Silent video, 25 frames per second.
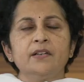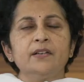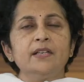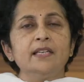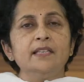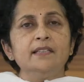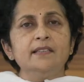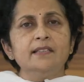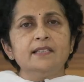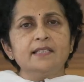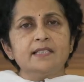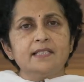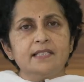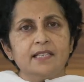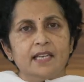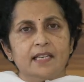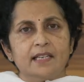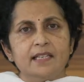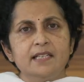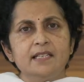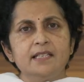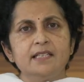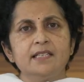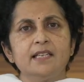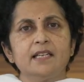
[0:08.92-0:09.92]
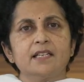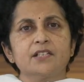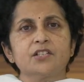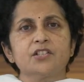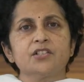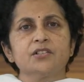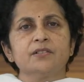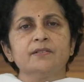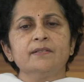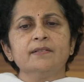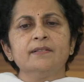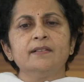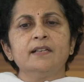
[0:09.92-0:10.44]
In the second
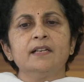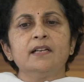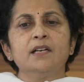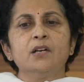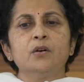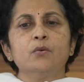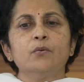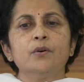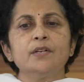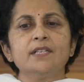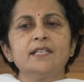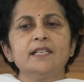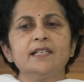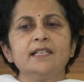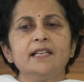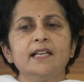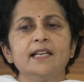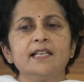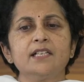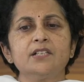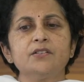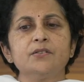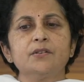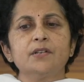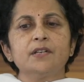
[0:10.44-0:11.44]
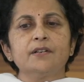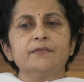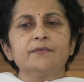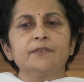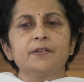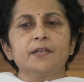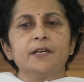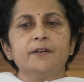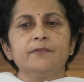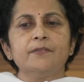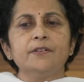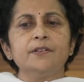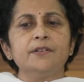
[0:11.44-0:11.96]
section, what I'd like to
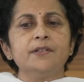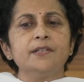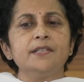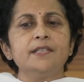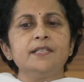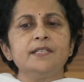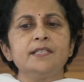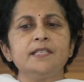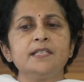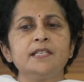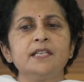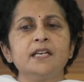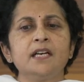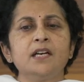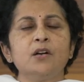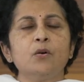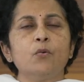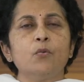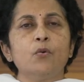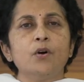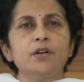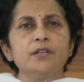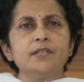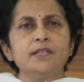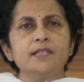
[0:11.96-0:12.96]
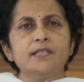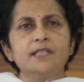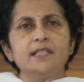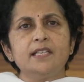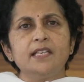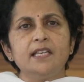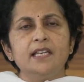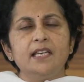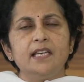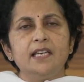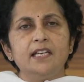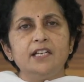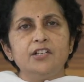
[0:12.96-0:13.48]
cover is what is
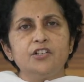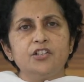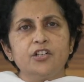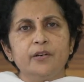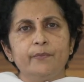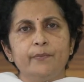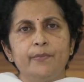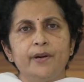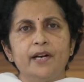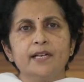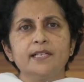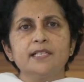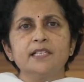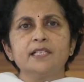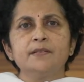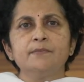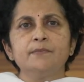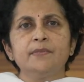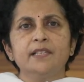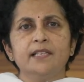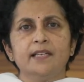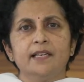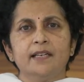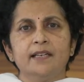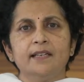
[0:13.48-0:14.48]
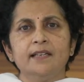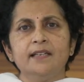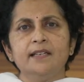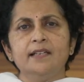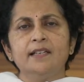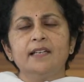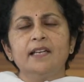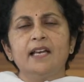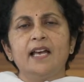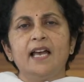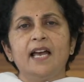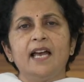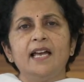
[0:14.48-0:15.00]
the intrapartum care
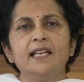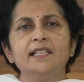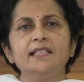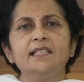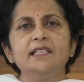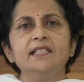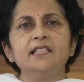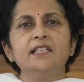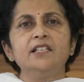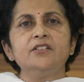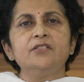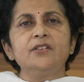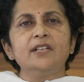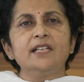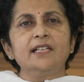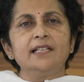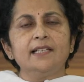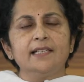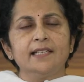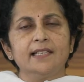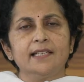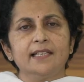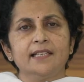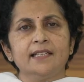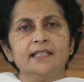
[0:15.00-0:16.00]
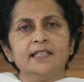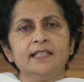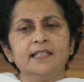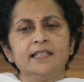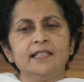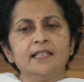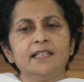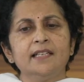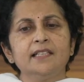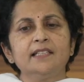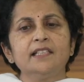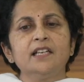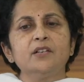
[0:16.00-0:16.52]
and the neonatal care
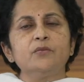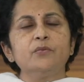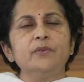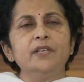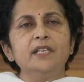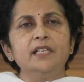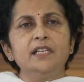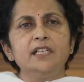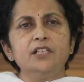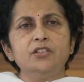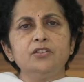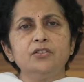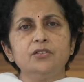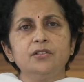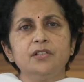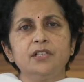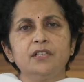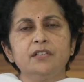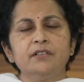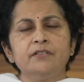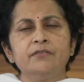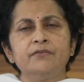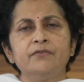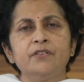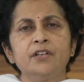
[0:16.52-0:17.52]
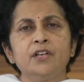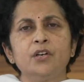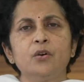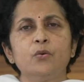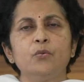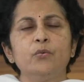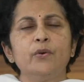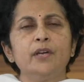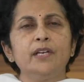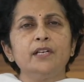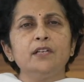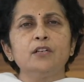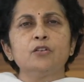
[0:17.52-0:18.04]
that we need to give
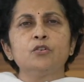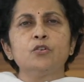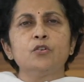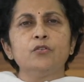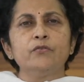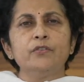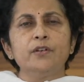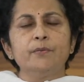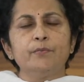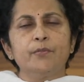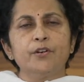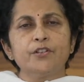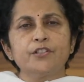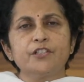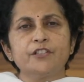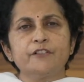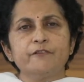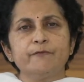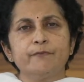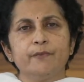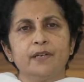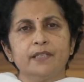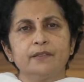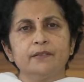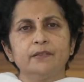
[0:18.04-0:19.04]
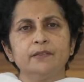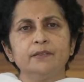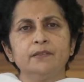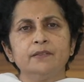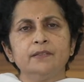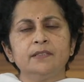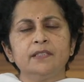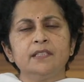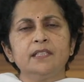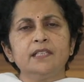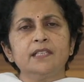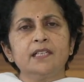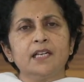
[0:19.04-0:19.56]
when a COVID positive mother
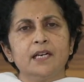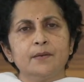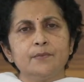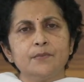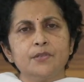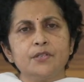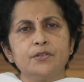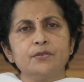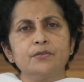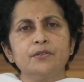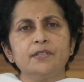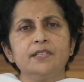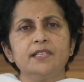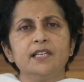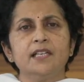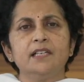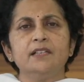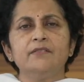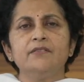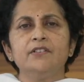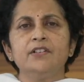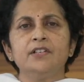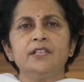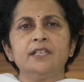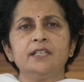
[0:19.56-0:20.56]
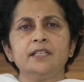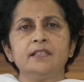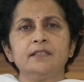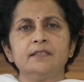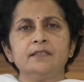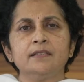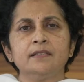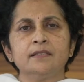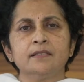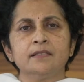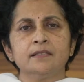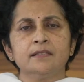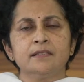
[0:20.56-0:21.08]
comes to the delivery
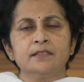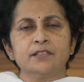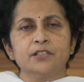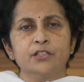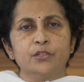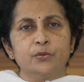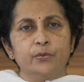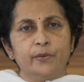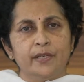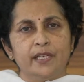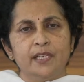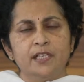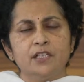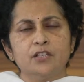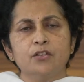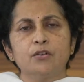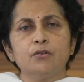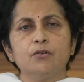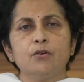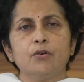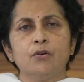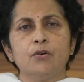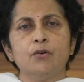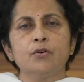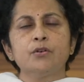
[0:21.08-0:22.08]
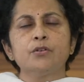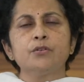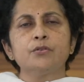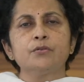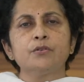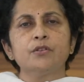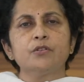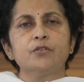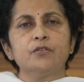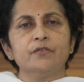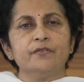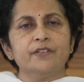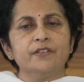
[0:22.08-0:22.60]
suite or to
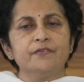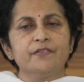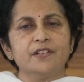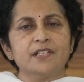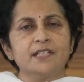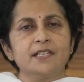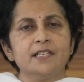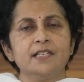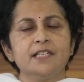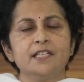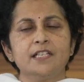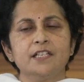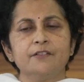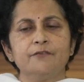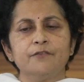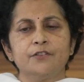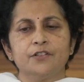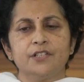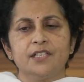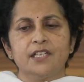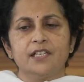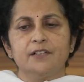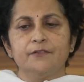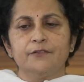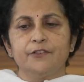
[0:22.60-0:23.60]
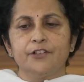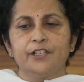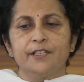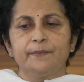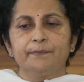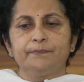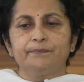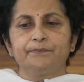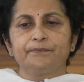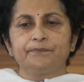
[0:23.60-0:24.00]
the COVID facility for delivery.